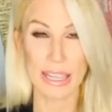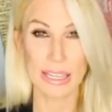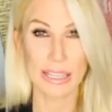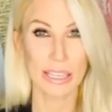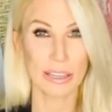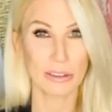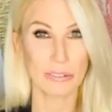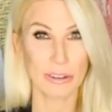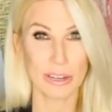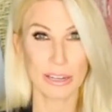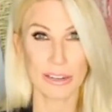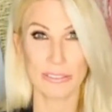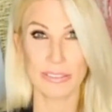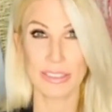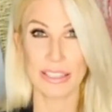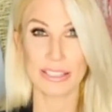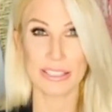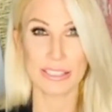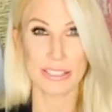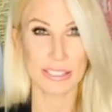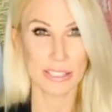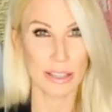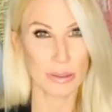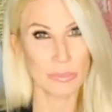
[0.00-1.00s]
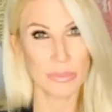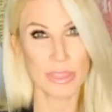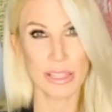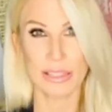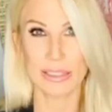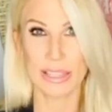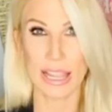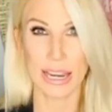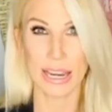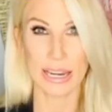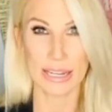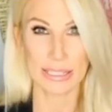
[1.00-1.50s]
Get rid of the
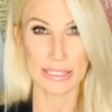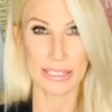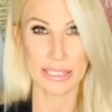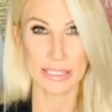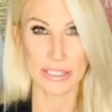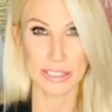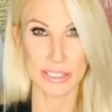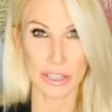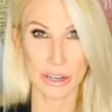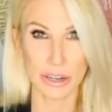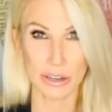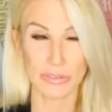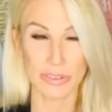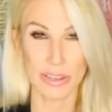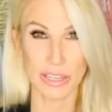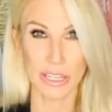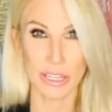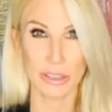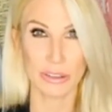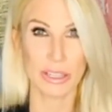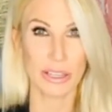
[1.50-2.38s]
something that isn't serving you.